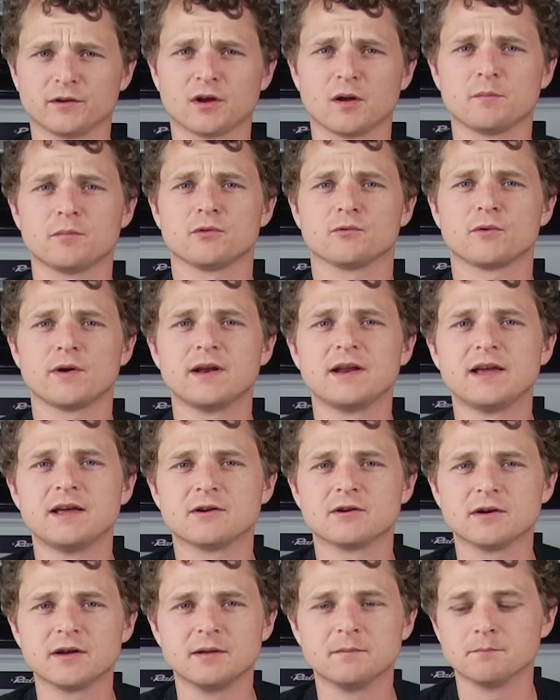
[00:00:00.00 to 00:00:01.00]
the top of the
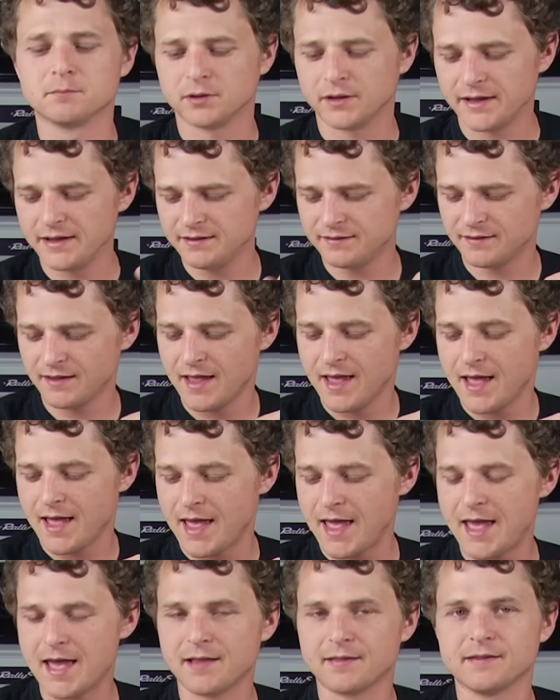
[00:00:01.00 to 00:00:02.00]
radiator in place,
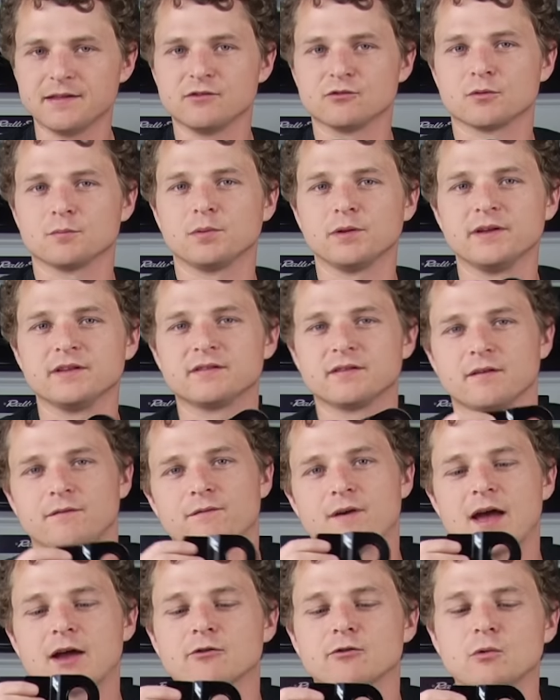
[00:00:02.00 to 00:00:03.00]
and these replace the
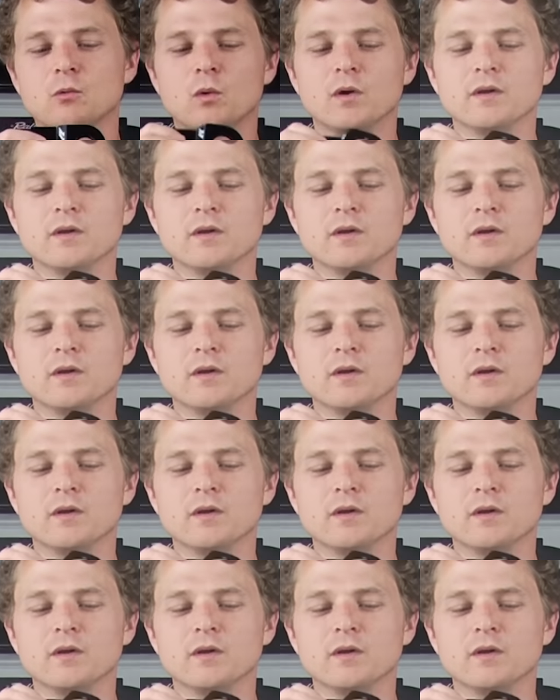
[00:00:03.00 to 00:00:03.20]
factory